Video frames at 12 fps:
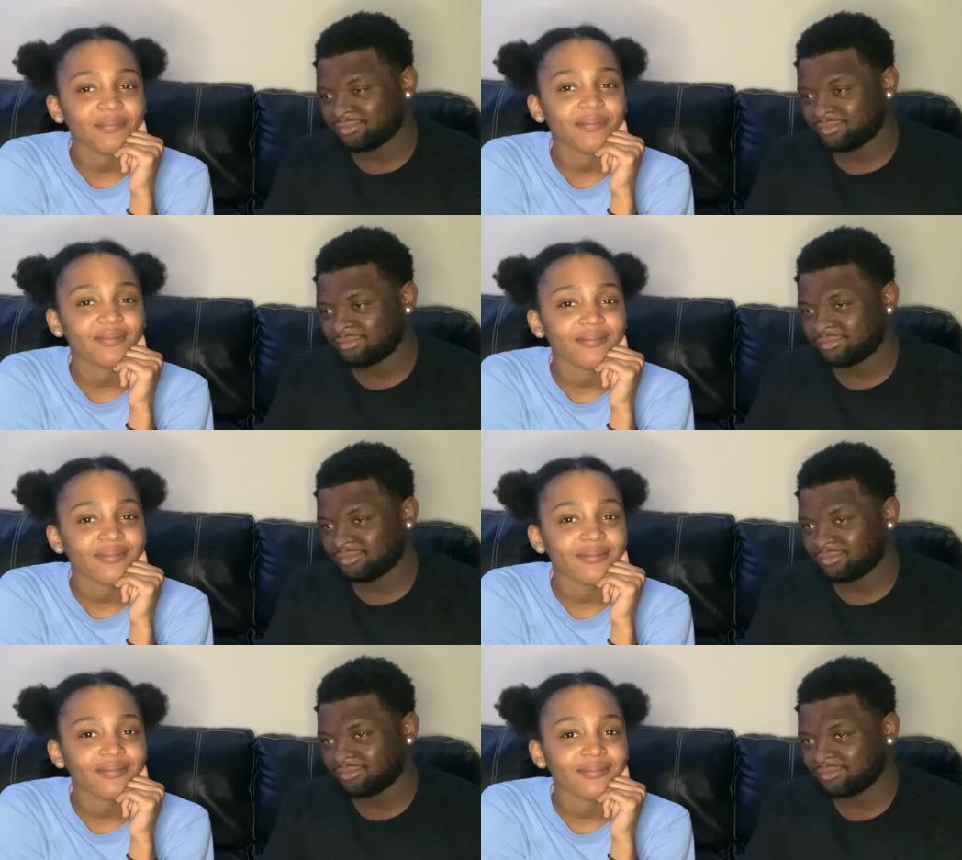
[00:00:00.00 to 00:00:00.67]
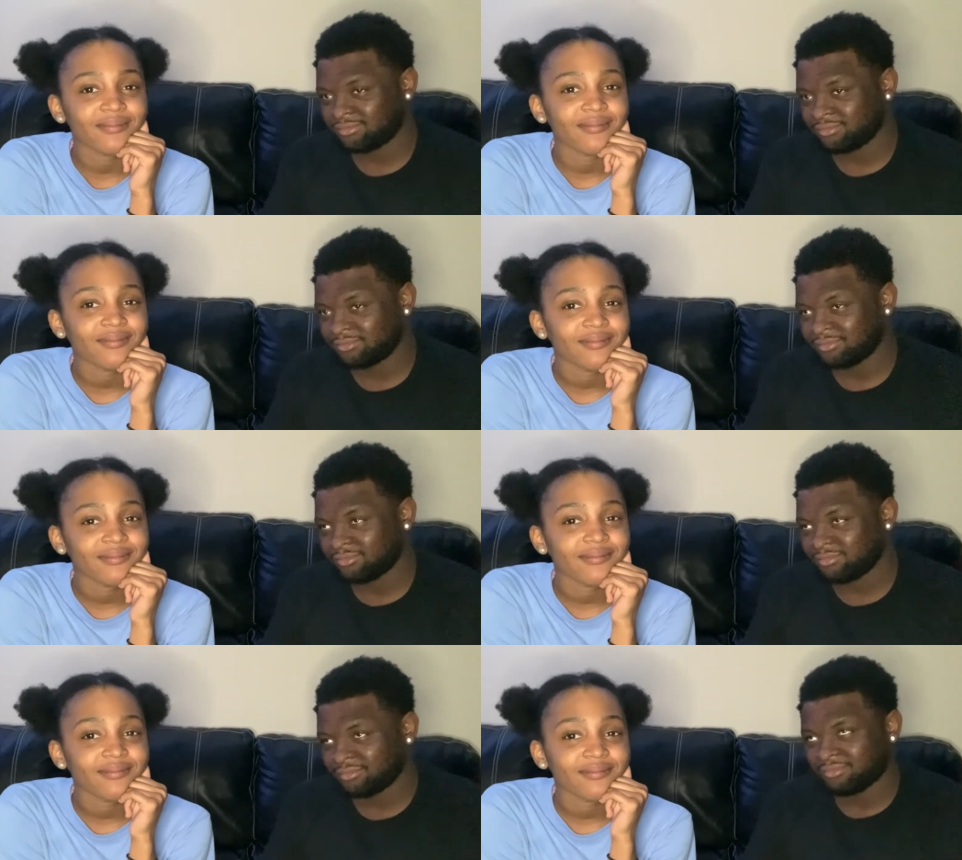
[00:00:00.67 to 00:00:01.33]

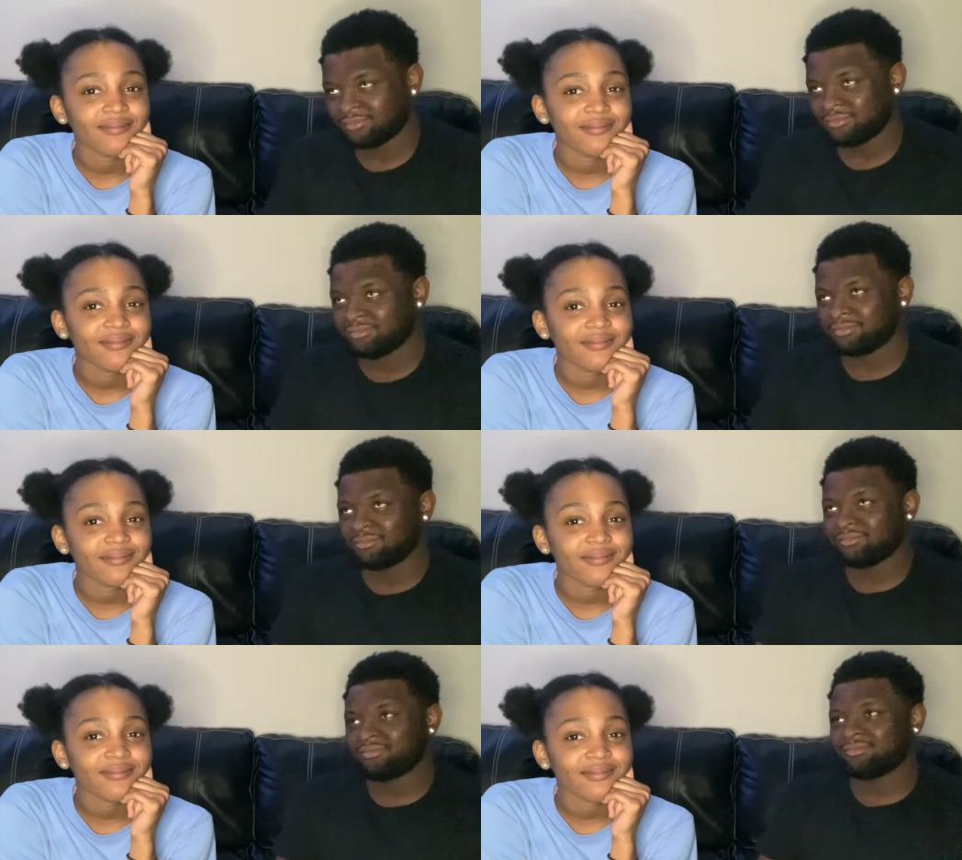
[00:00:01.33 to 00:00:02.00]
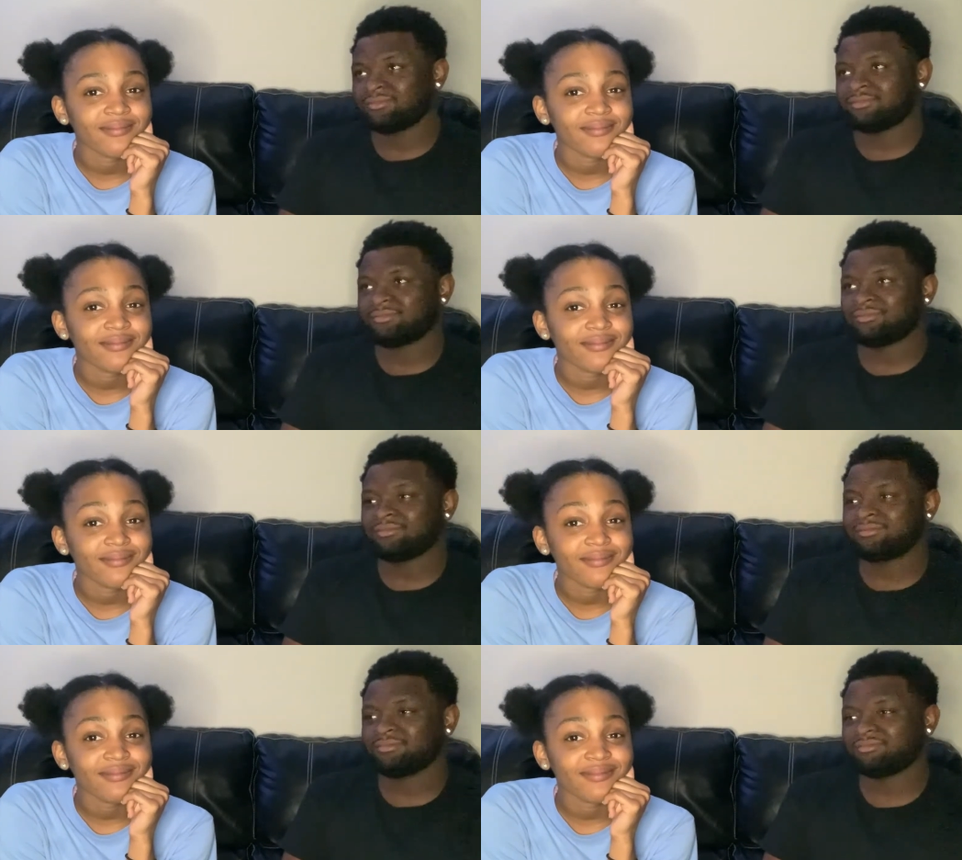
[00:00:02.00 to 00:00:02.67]

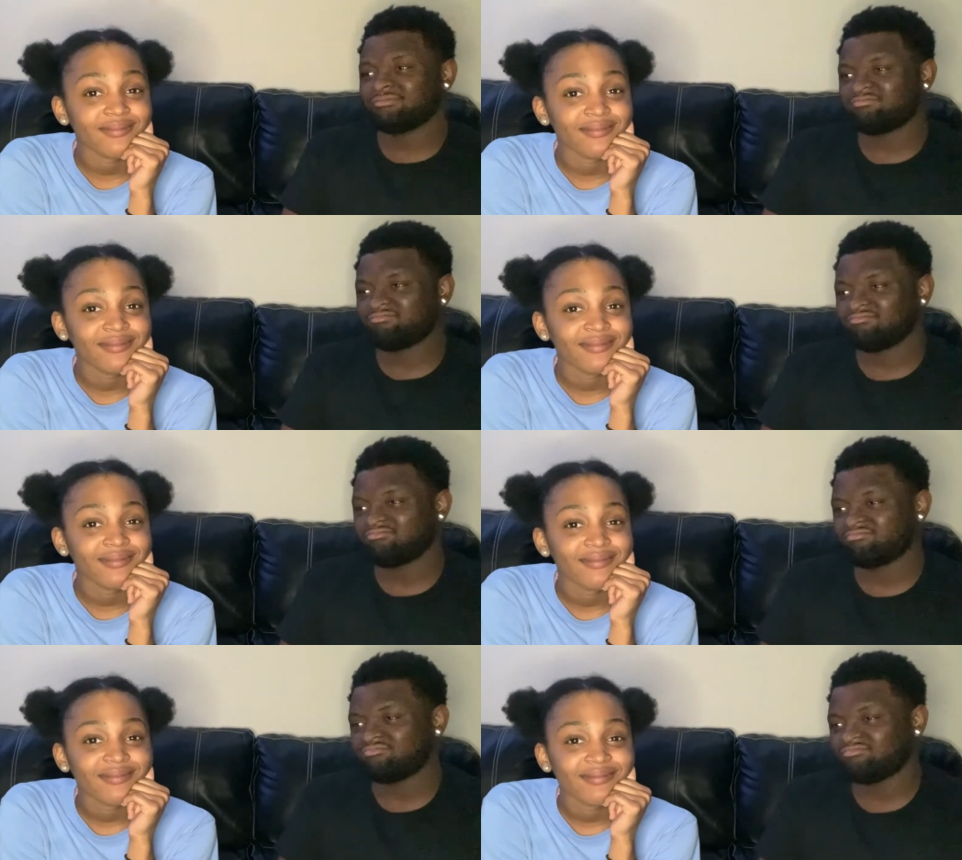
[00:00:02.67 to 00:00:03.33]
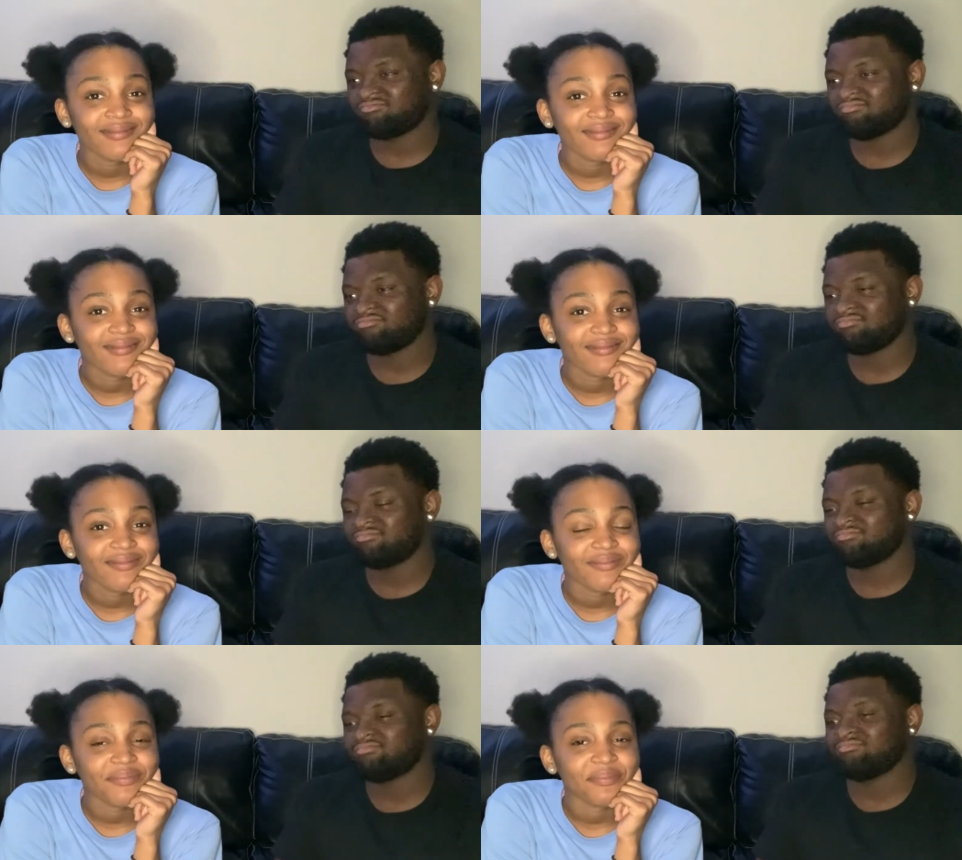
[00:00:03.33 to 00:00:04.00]

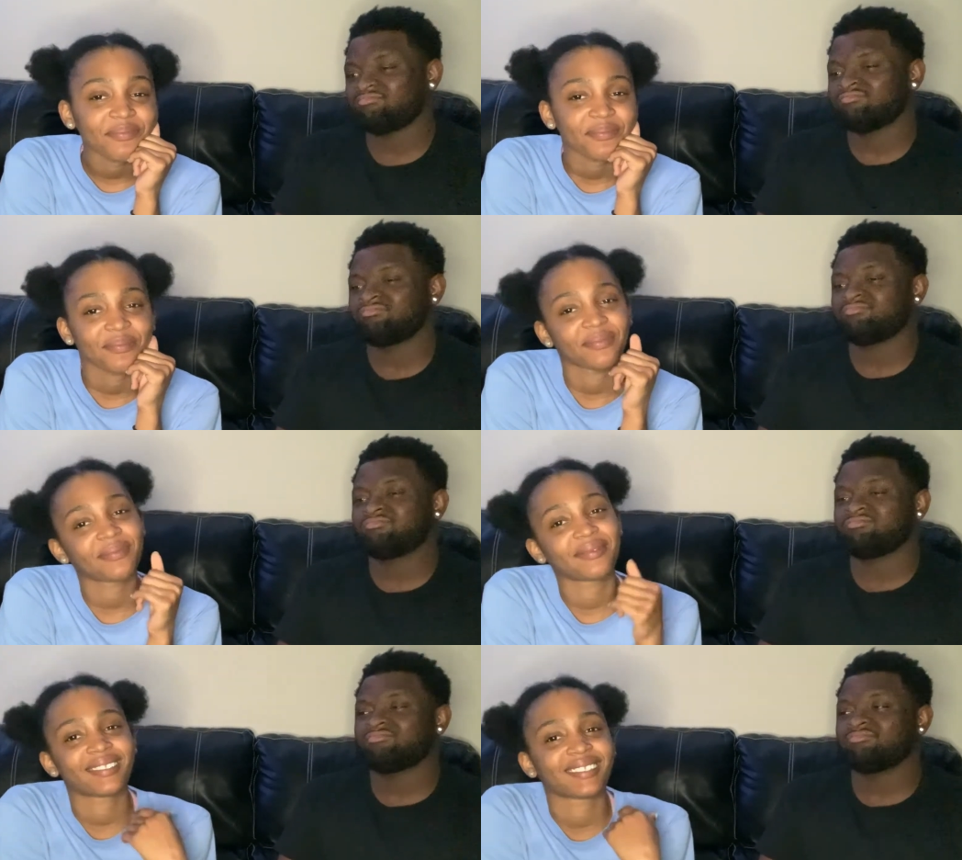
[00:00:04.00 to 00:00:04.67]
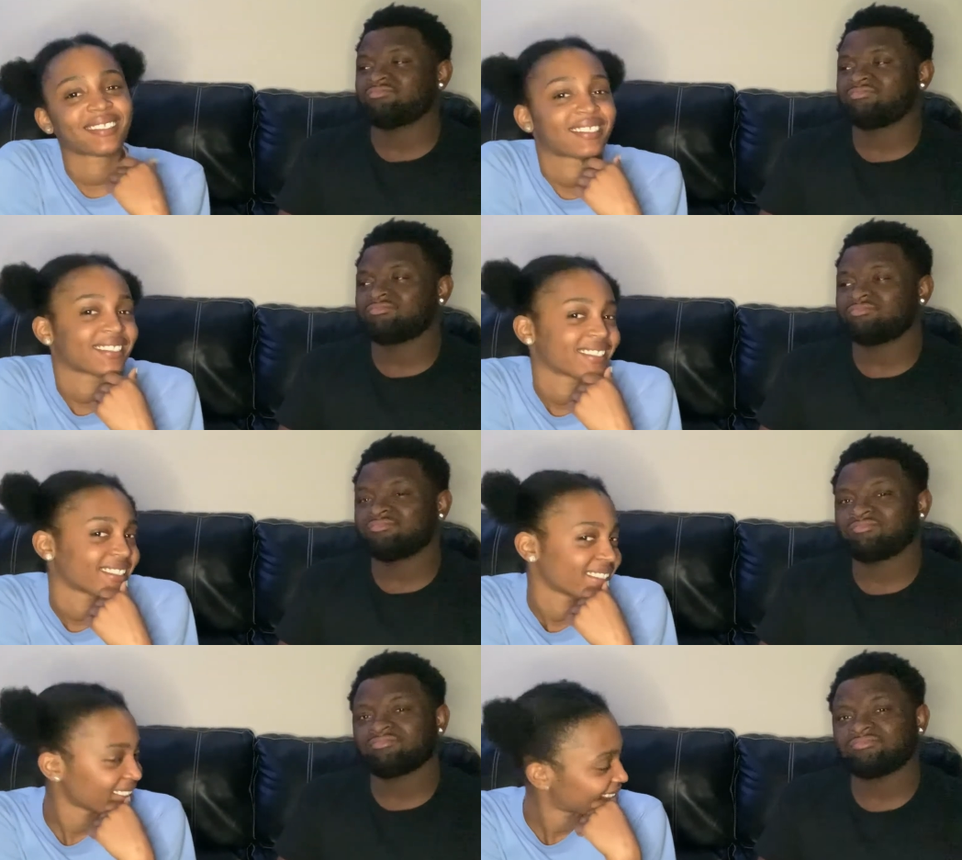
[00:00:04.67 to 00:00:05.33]

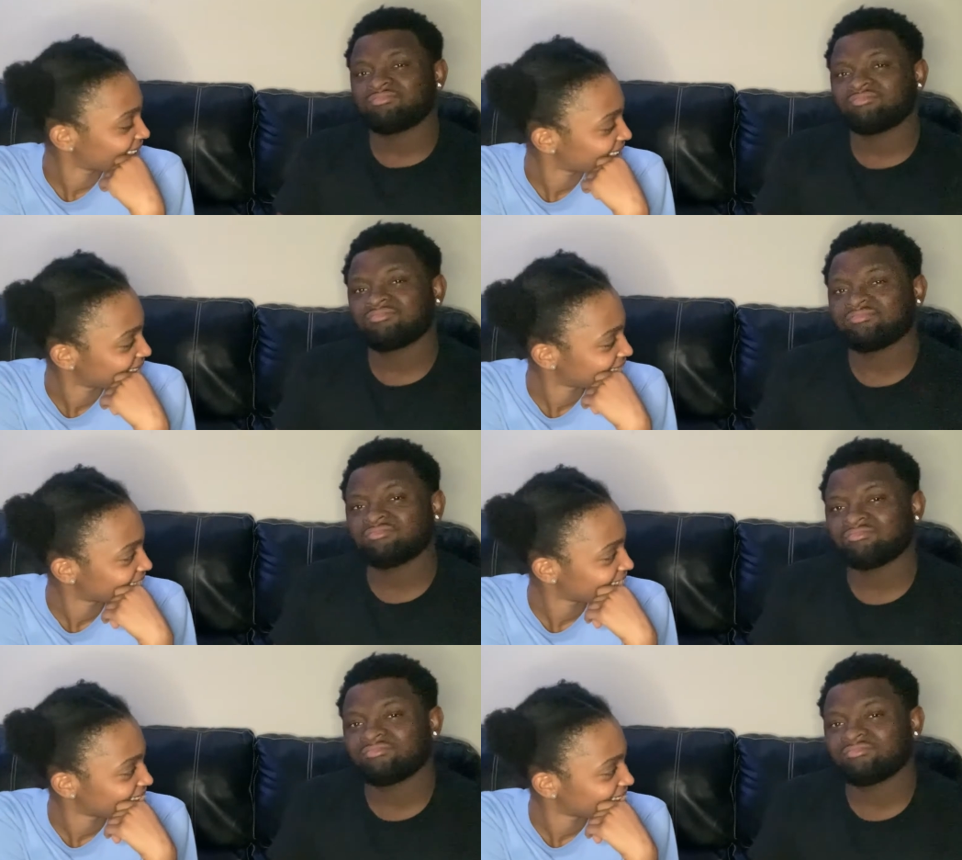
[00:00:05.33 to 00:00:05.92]
Nobody speaks.